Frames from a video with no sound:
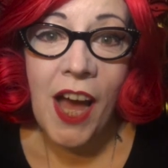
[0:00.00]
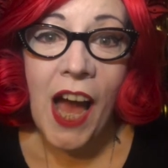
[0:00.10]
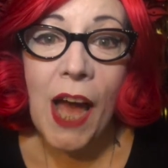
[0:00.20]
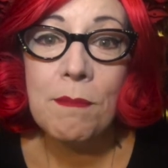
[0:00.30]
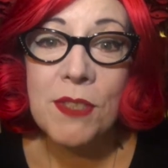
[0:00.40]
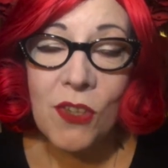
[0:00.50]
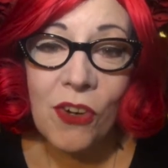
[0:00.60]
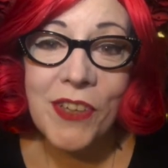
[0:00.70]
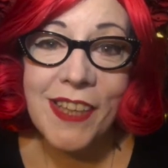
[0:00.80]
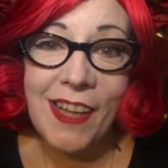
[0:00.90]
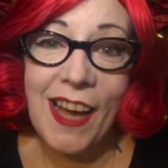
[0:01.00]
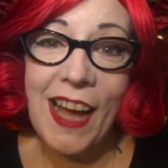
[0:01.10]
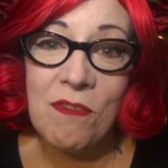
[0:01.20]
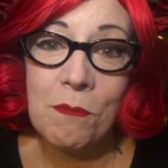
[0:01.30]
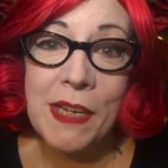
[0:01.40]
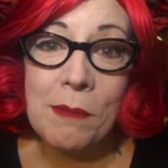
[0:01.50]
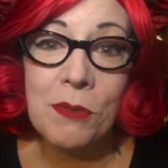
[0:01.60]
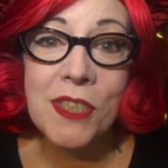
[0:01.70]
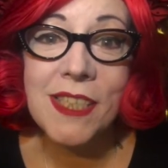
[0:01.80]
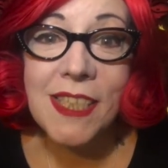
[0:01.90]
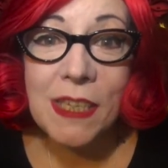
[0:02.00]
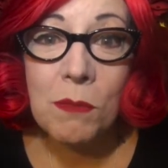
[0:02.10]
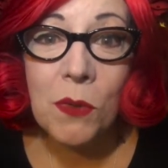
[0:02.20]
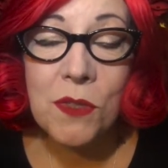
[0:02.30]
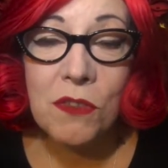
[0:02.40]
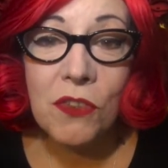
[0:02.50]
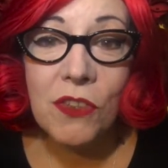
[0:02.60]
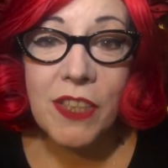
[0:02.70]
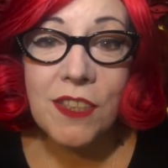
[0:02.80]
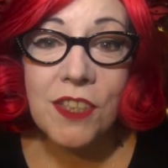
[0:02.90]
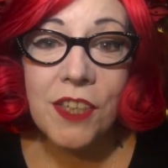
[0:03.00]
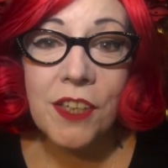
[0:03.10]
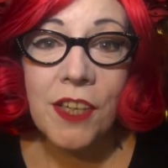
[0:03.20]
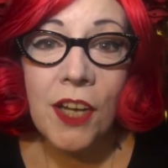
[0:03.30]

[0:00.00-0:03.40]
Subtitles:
I'm sorry that I haven't been able to see most of you this year,